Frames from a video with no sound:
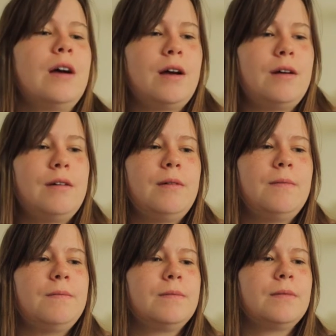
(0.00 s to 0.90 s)

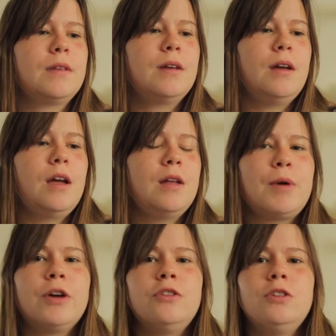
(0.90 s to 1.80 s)
and
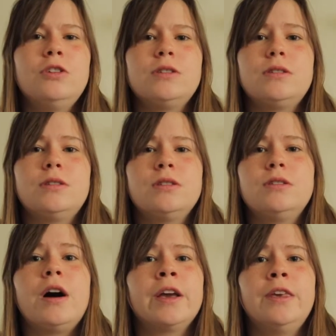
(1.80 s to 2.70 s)
partially just to
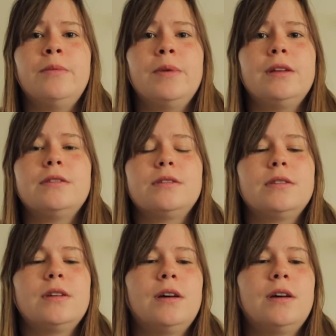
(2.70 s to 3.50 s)
document.